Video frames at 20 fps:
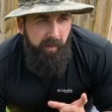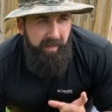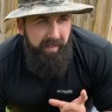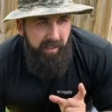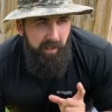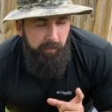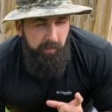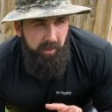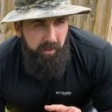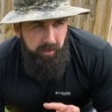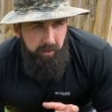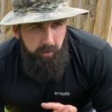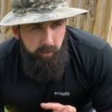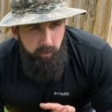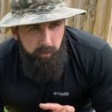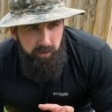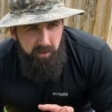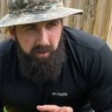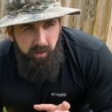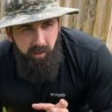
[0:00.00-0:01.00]
I am gonna
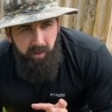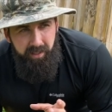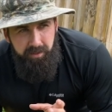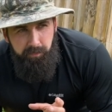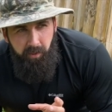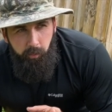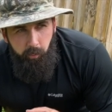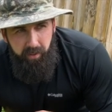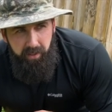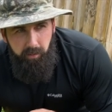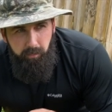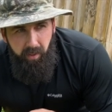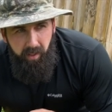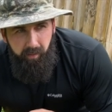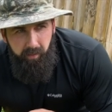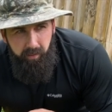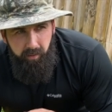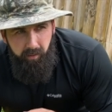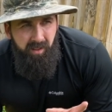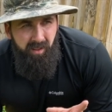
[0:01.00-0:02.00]
use as my weed
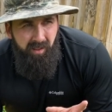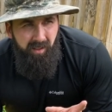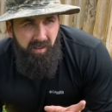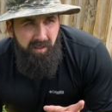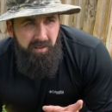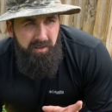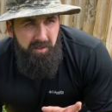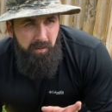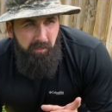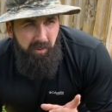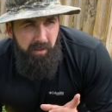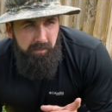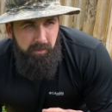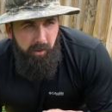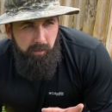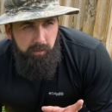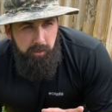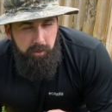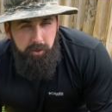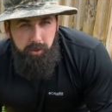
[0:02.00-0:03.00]
barrier some
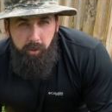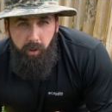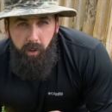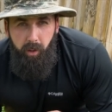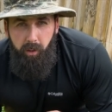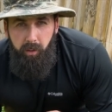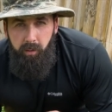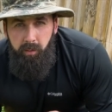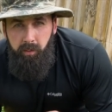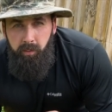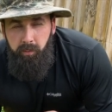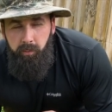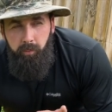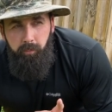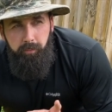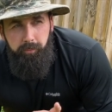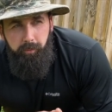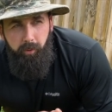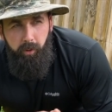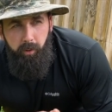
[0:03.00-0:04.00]
leftover straw
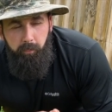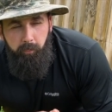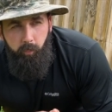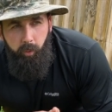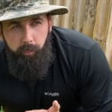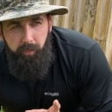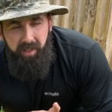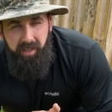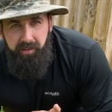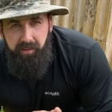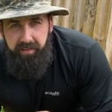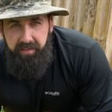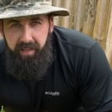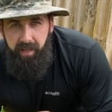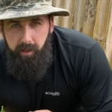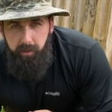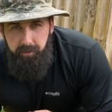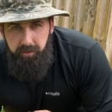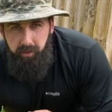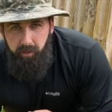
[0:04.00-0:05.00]
from when we had the
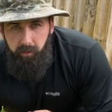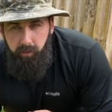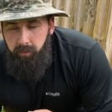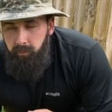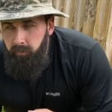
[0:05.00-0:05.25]
cows here.